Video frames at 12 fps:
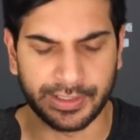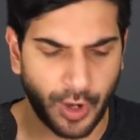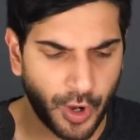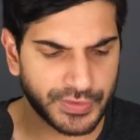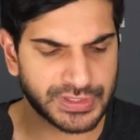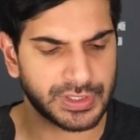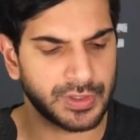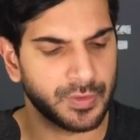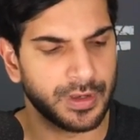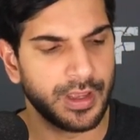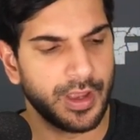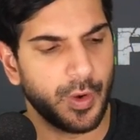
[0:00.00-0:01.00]
And
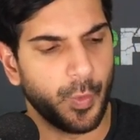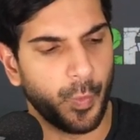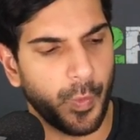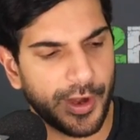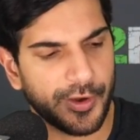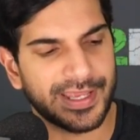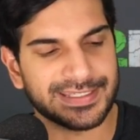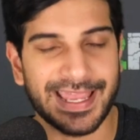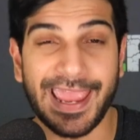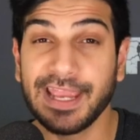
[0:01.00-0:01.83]
also where his